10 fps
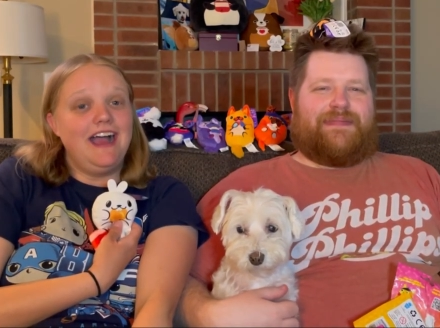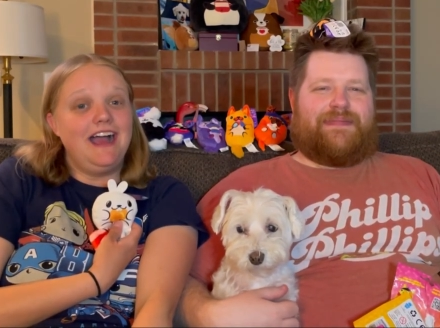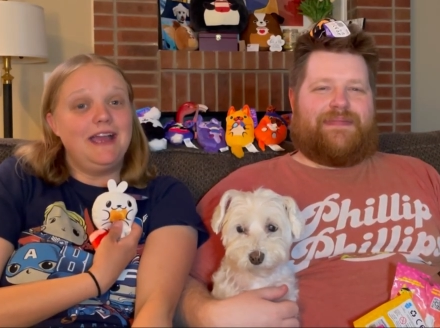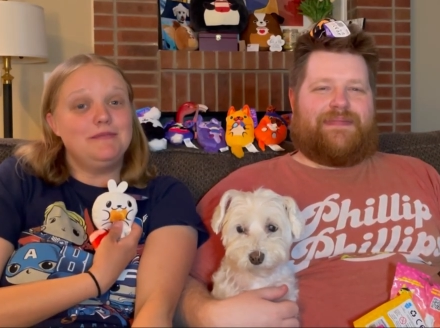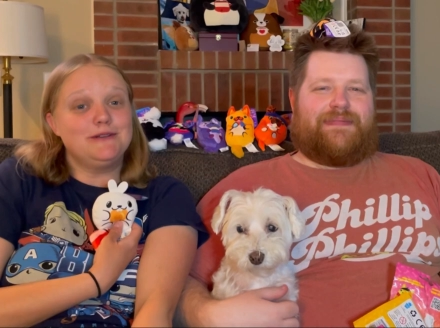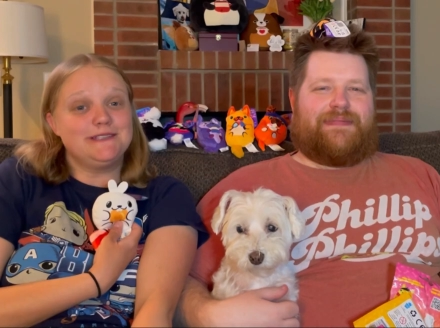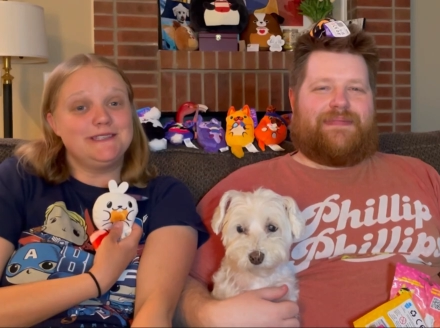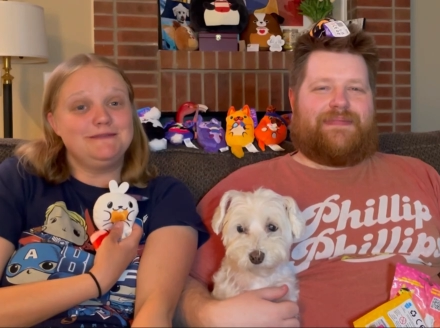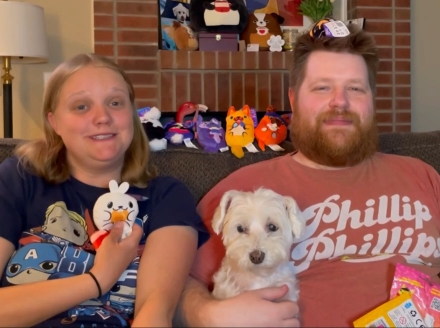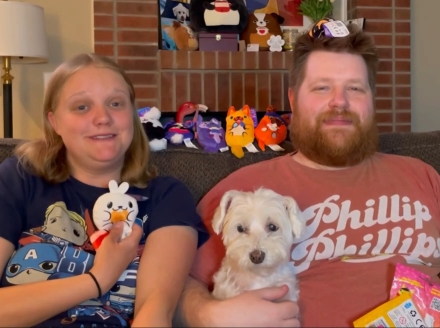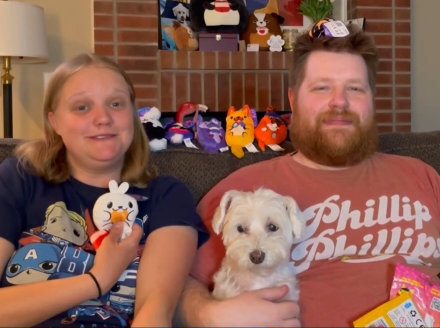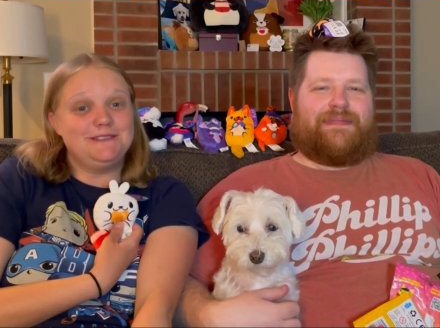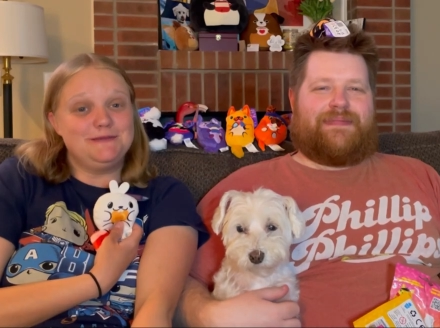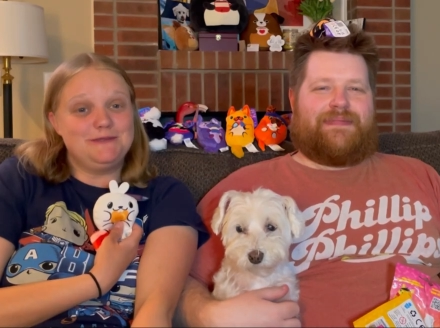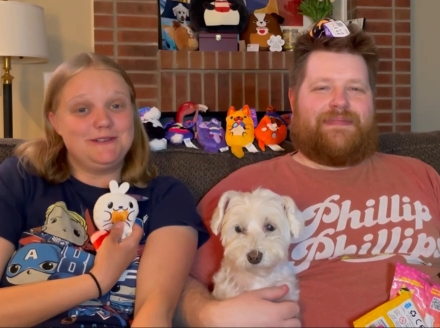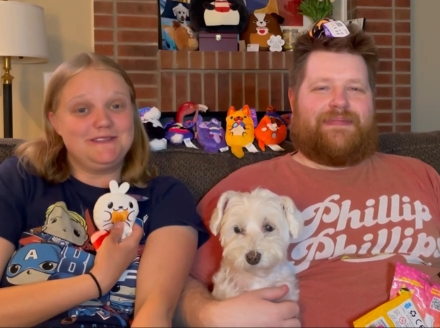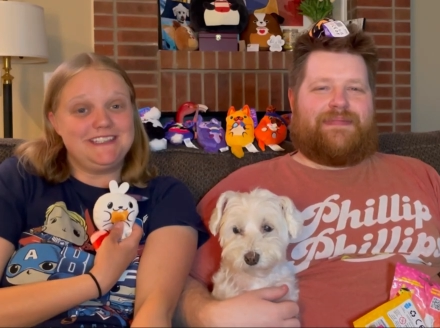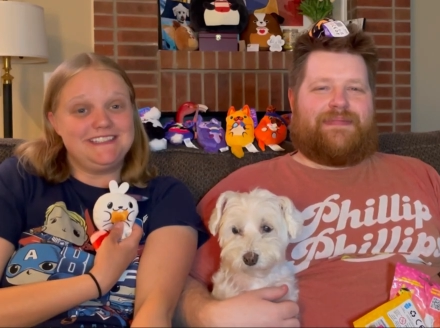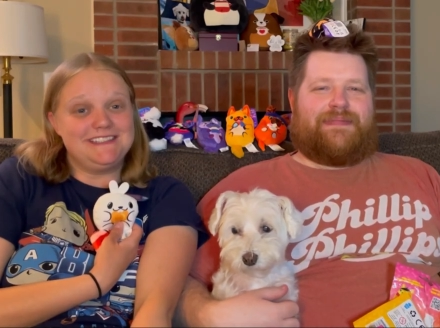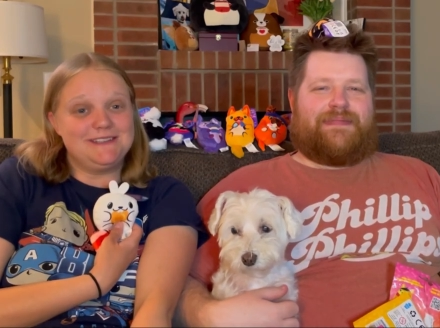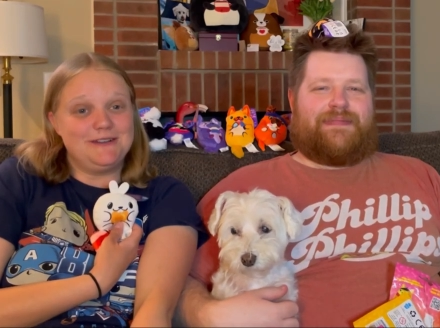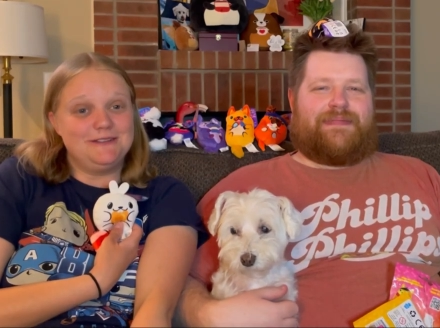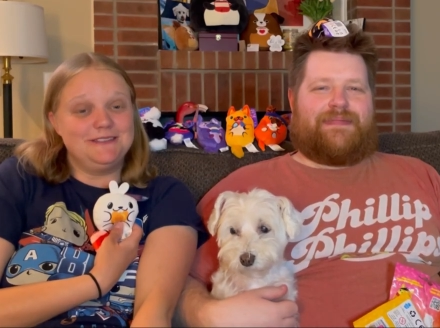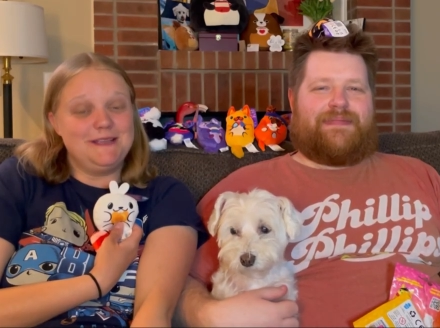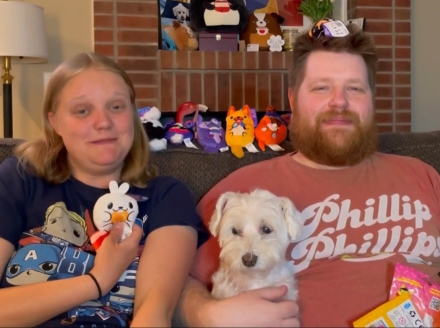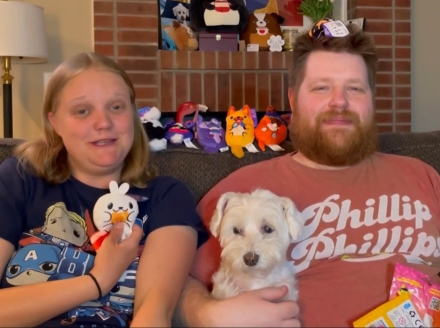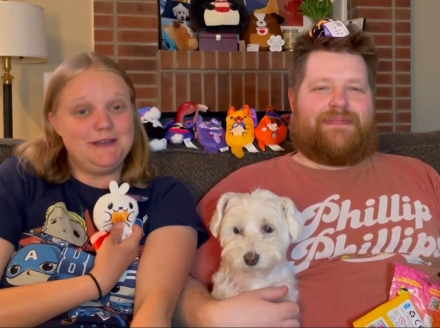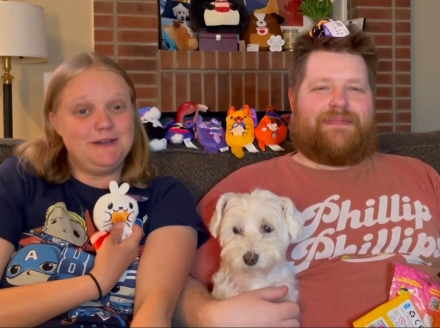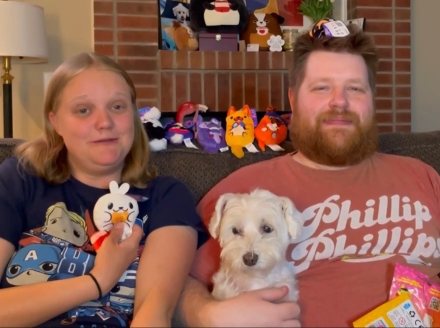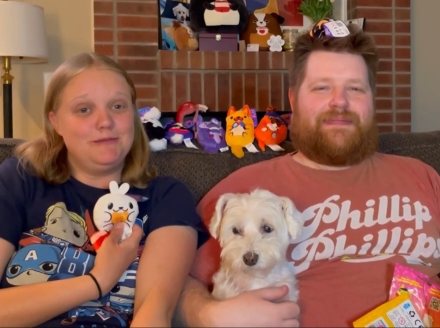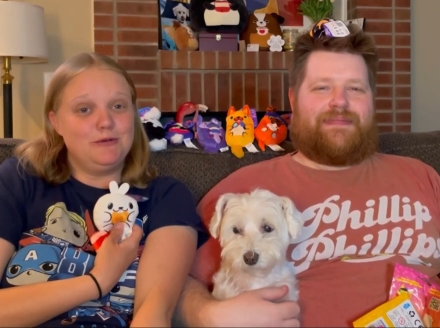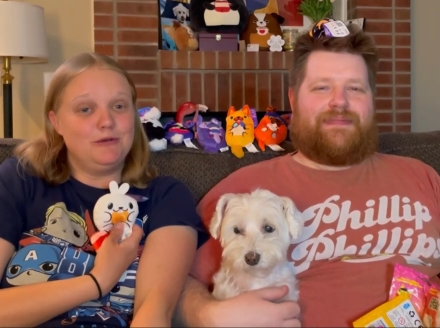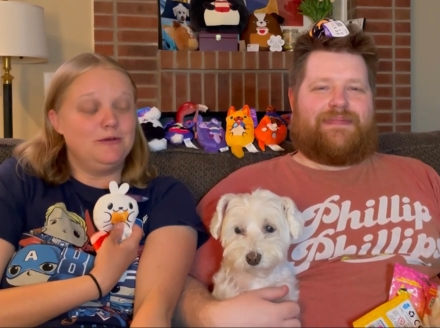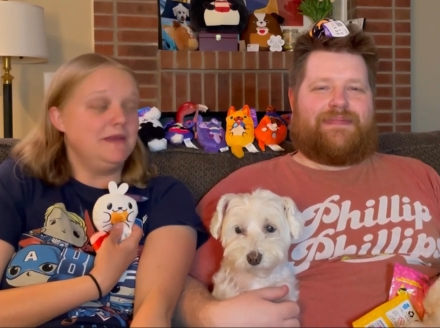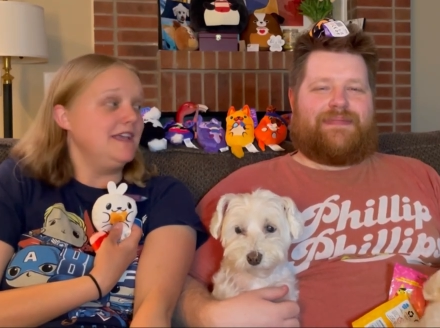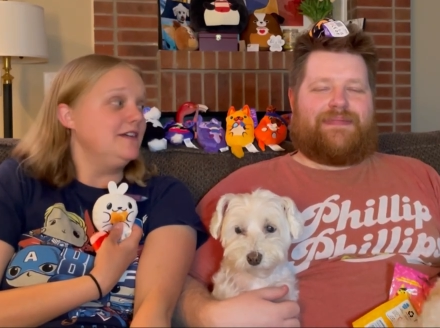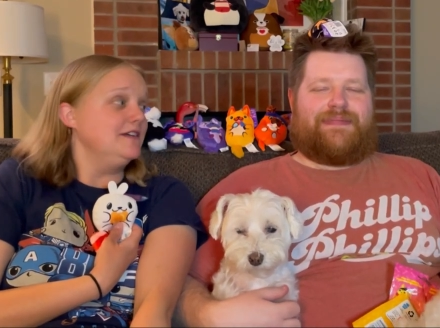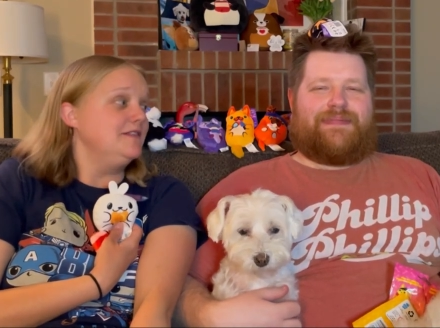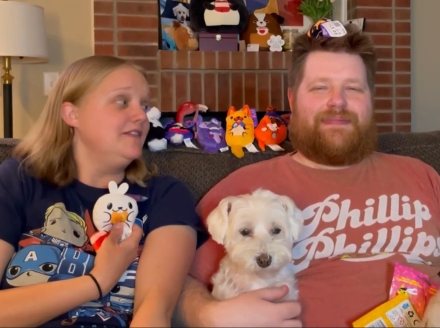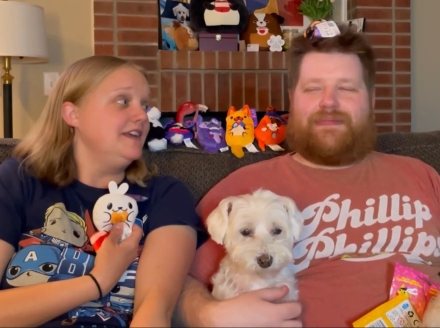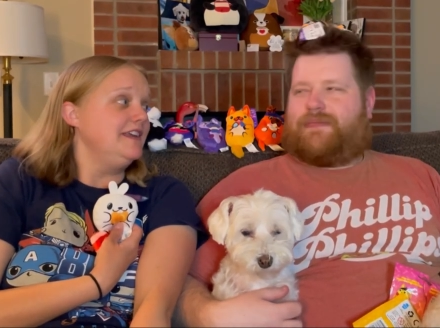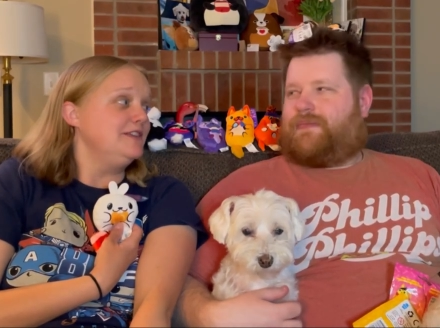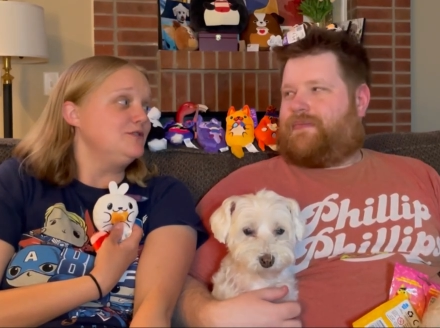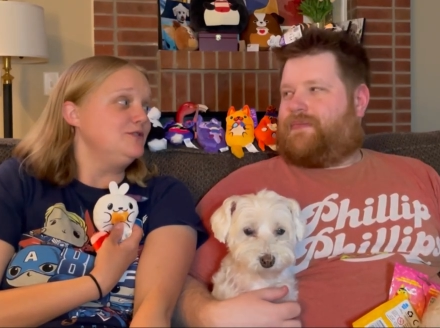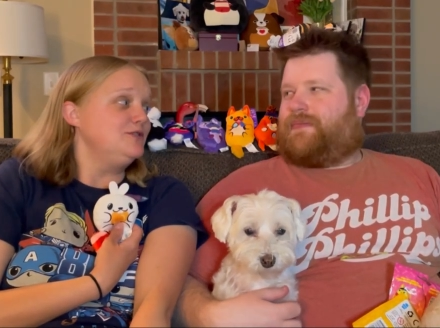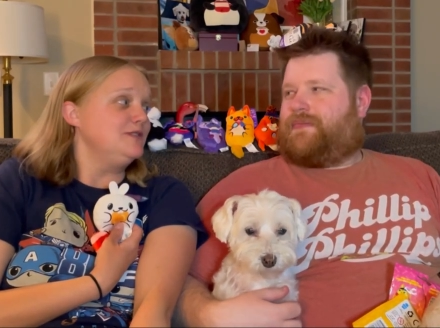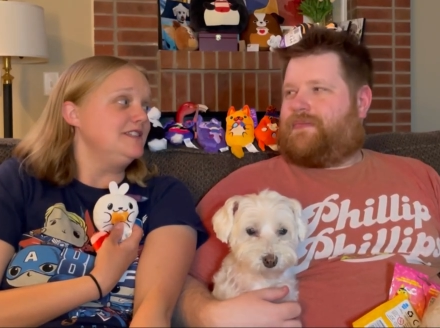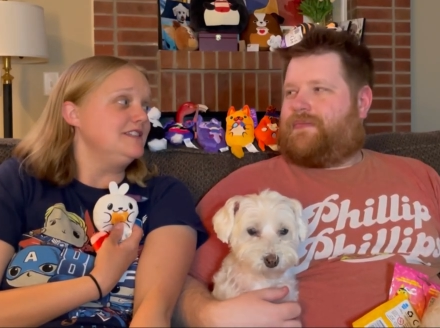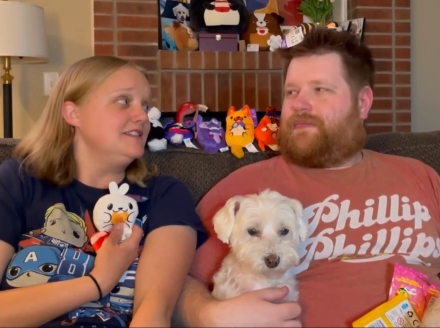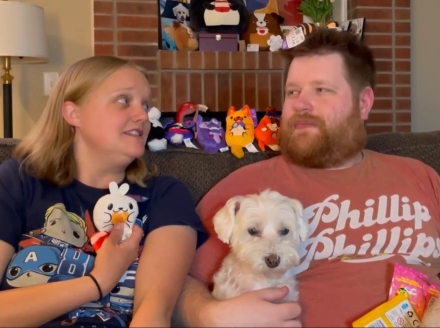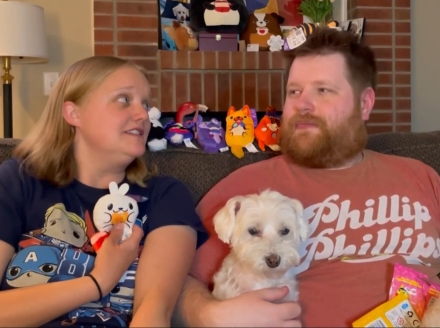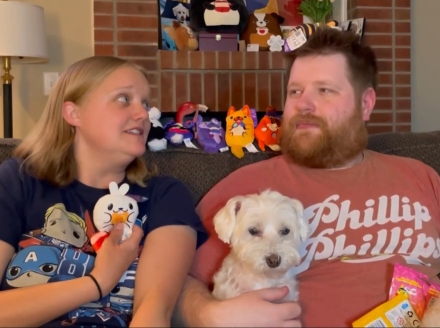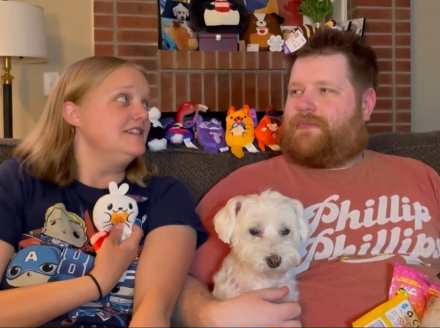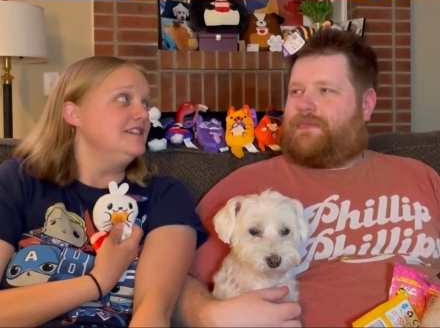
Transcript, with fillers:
Speaker 1: I personally would love to do more of these, so let me know. But we'll make good financial choices.